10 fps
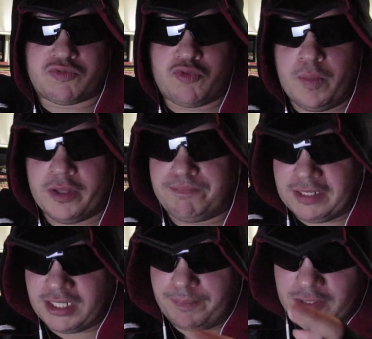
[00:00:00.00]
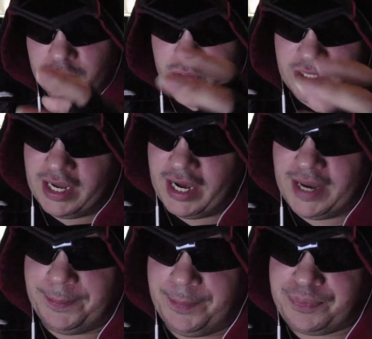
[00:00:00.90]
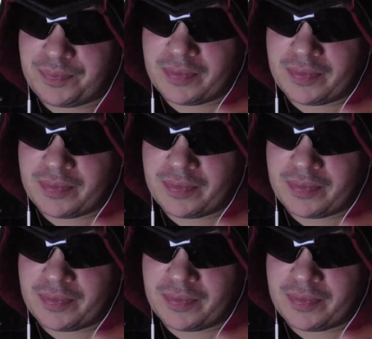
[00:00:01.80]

room, especially between um,